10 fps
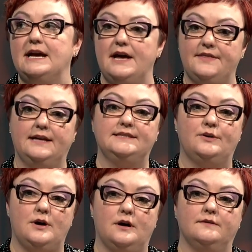And that's how
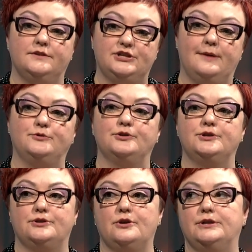all the chapters
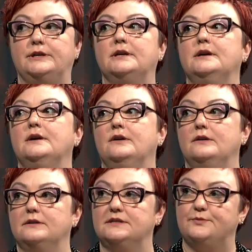started,
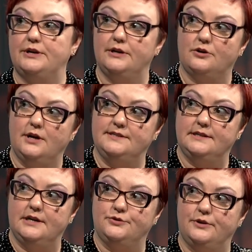spreading across the
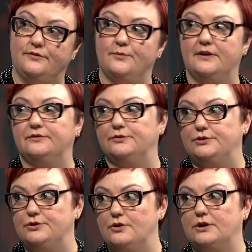country from Buffalo,
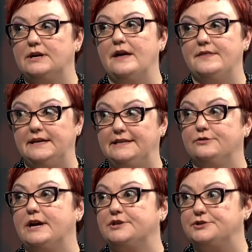New York, and then
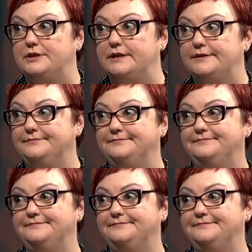internationally.